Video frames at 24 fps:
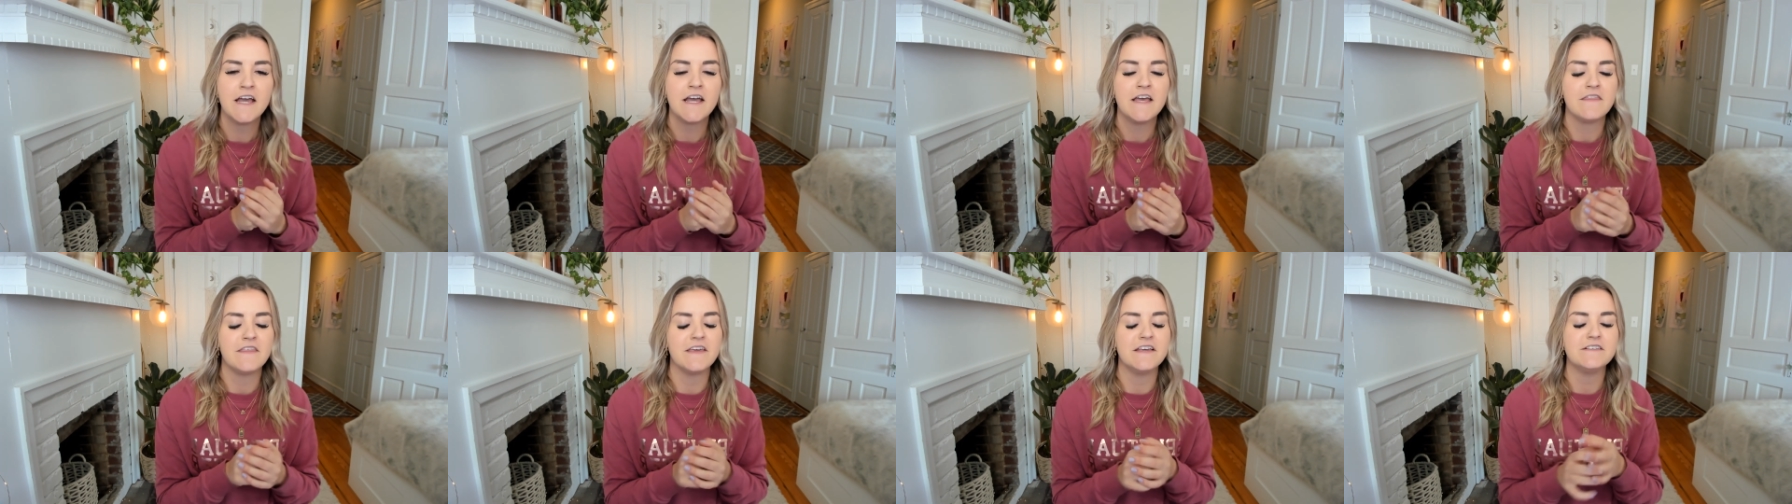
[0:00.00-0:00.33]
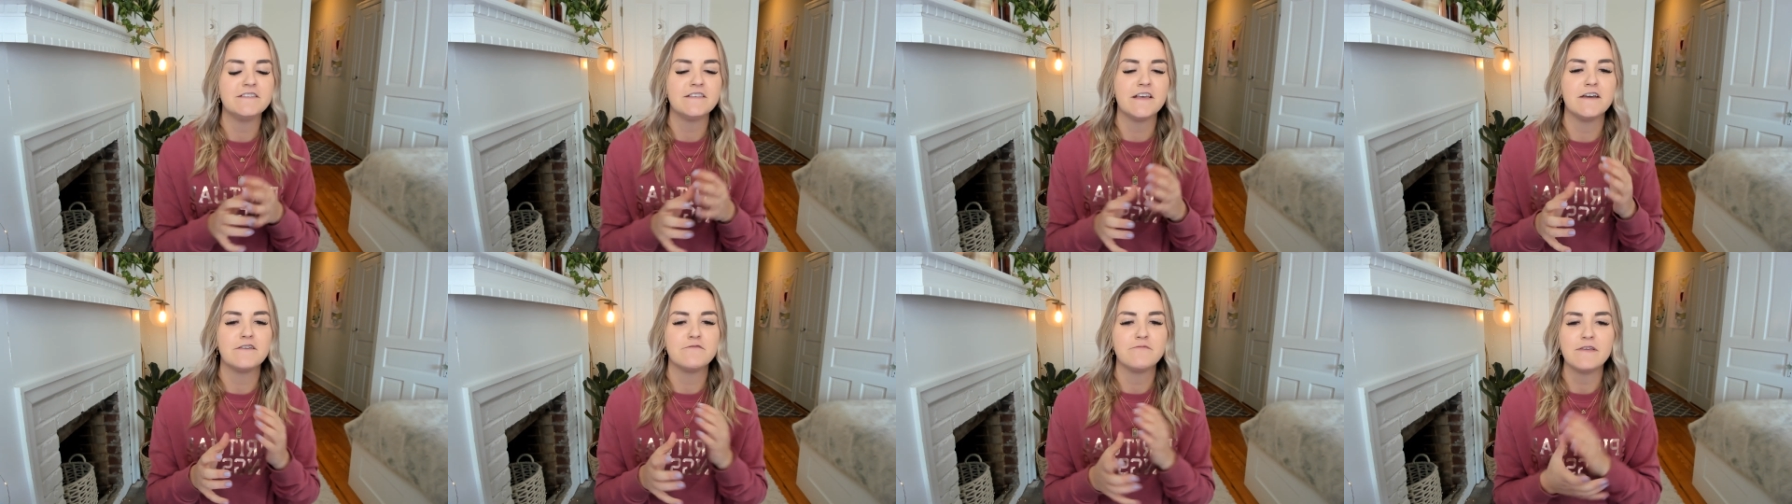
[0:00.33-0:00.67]
They
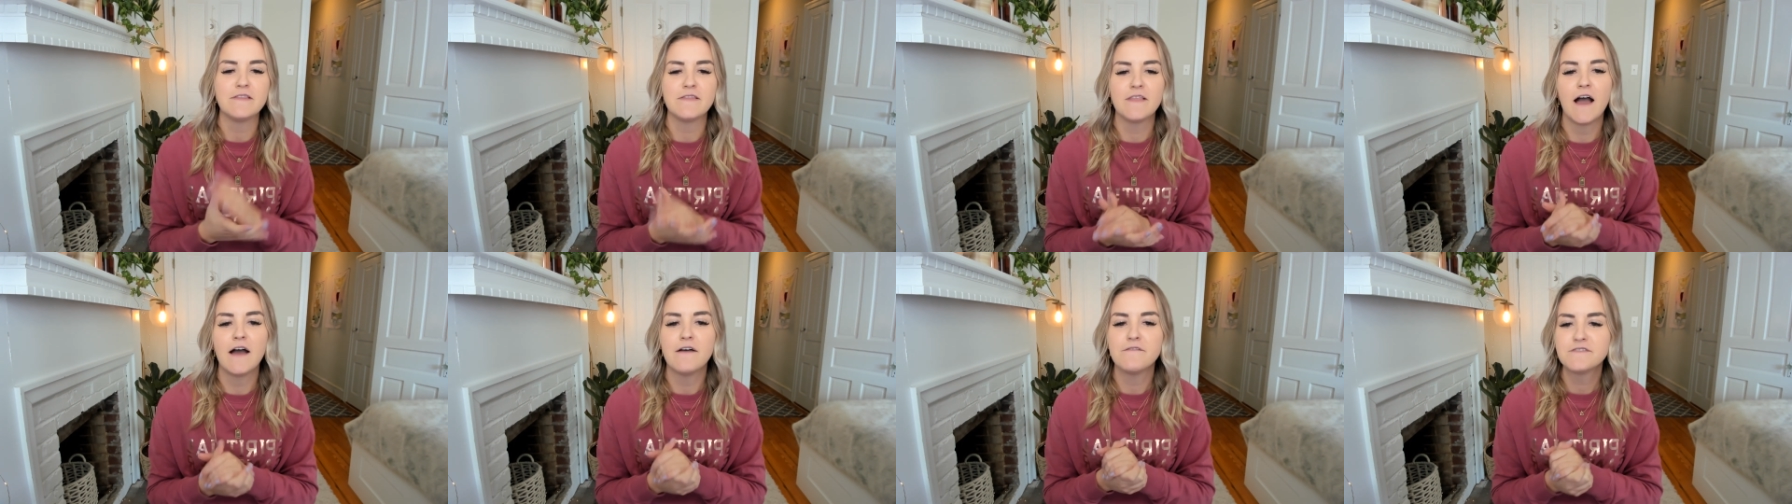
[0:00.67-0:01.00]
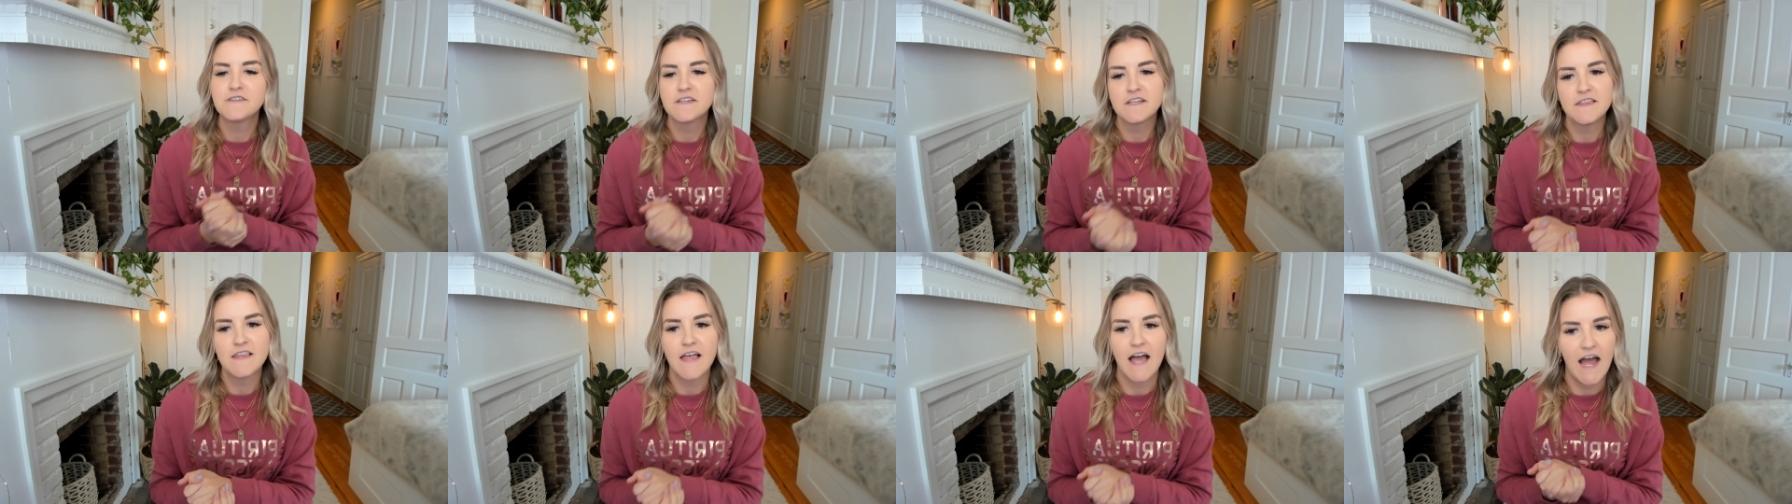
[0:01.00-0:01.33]
said, We love
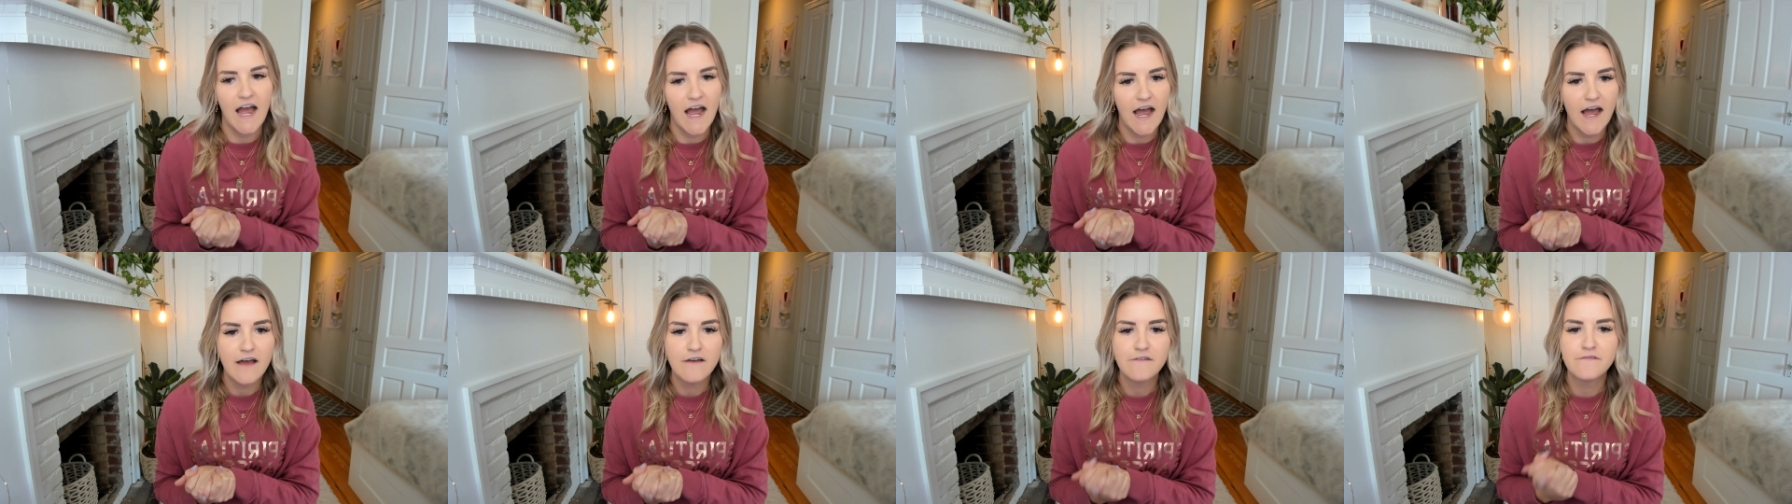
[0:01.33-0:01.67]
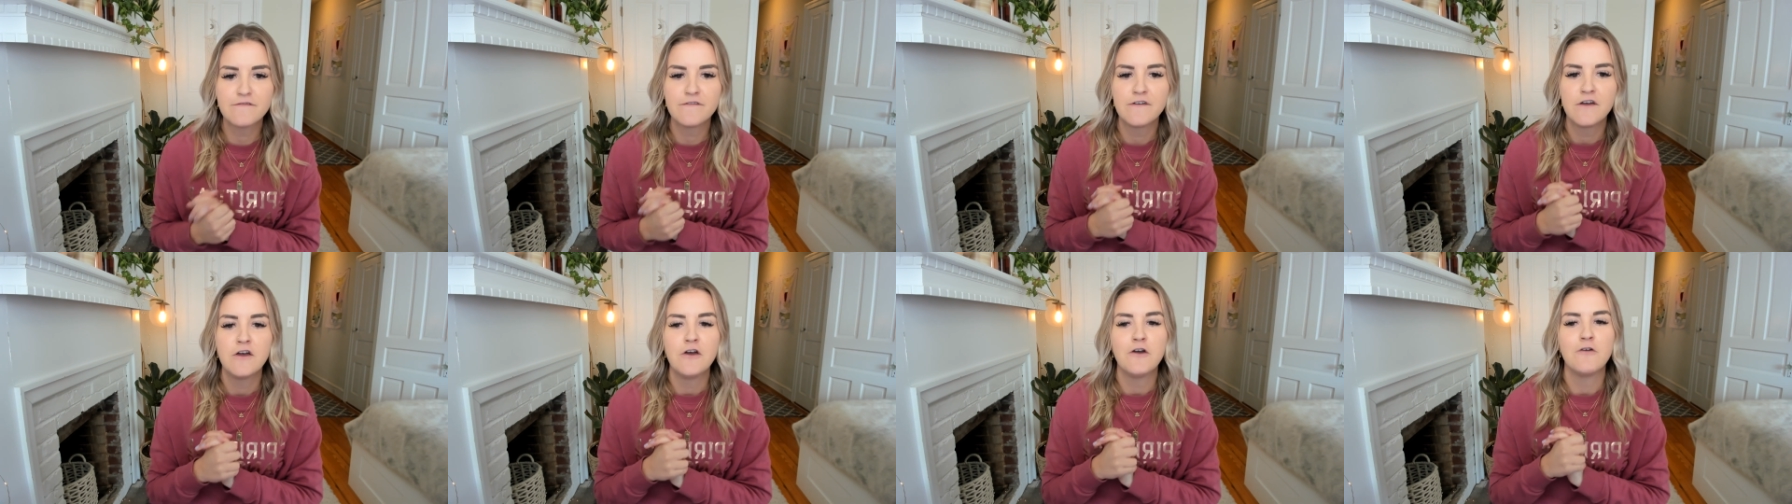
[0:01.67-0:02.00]
to laugh.